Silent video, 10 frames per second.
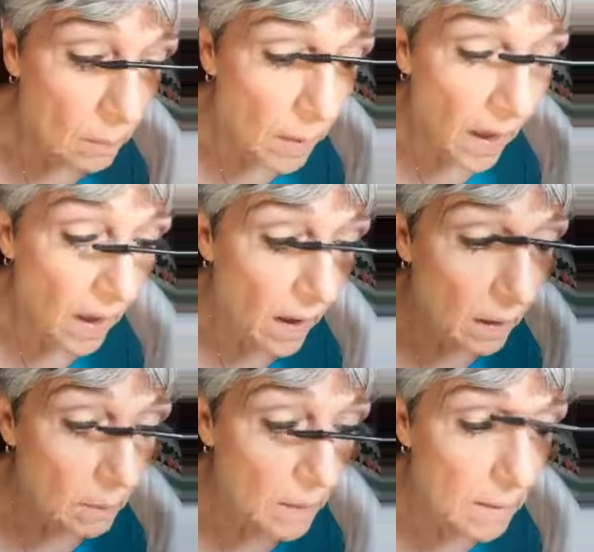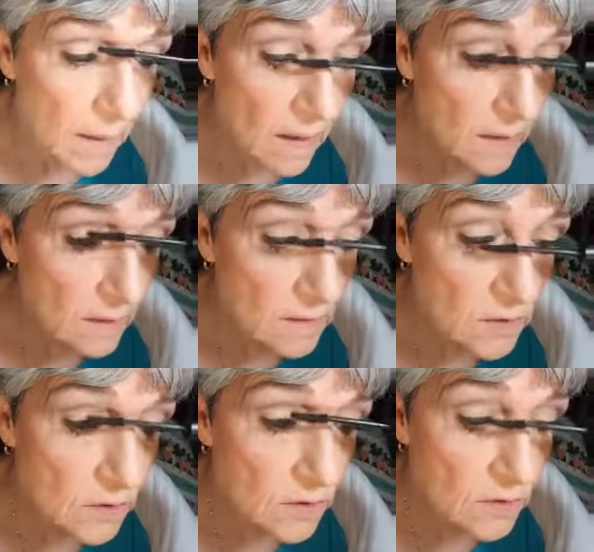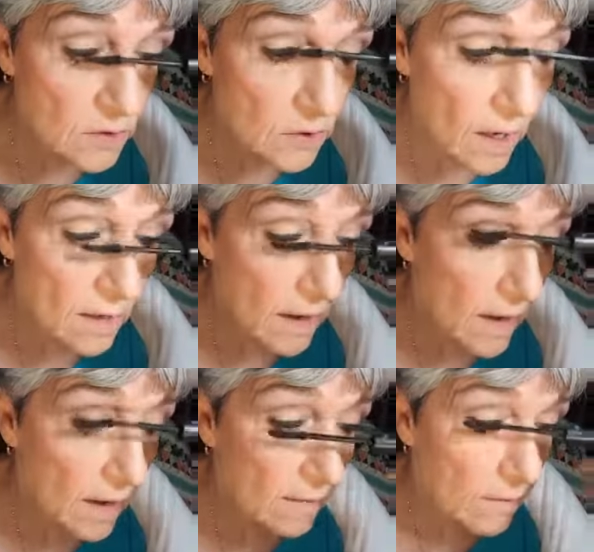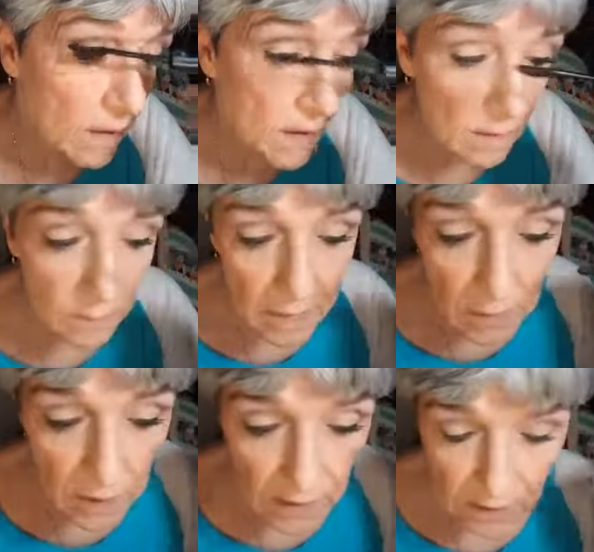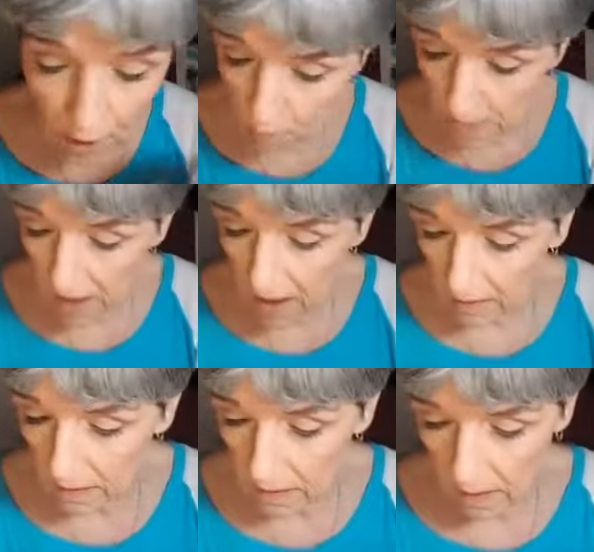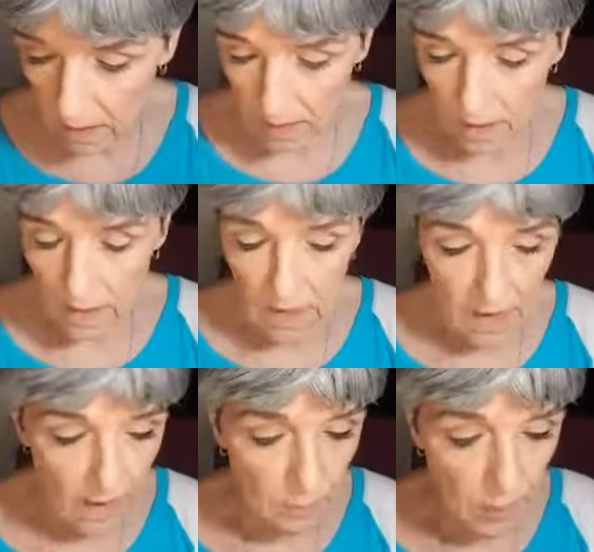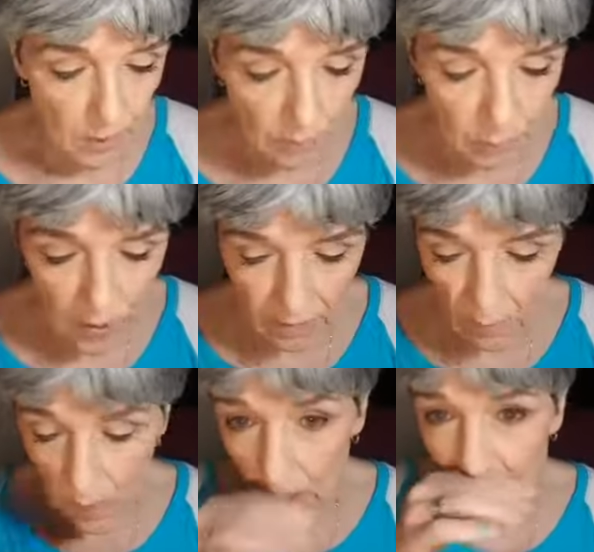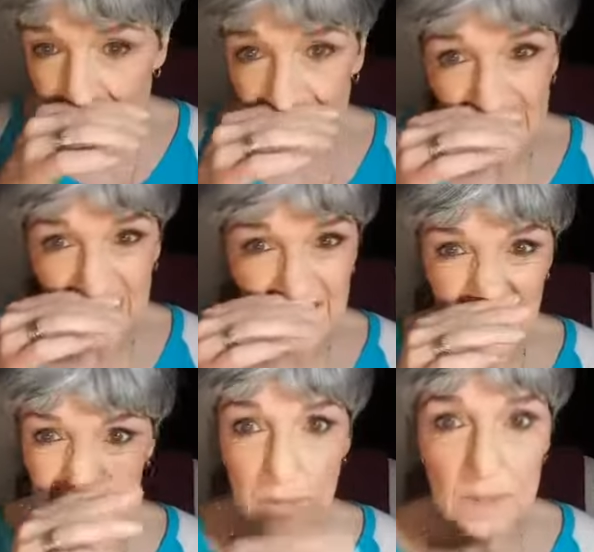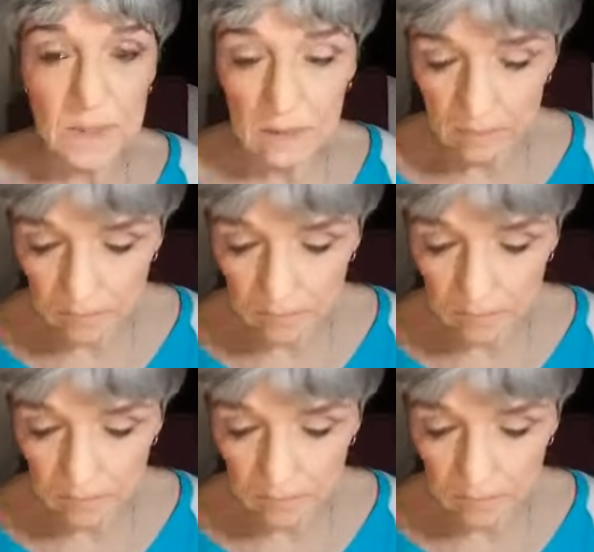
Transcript: back. Maybe I could try that. Maybe you could go back and put the primer on just the tips.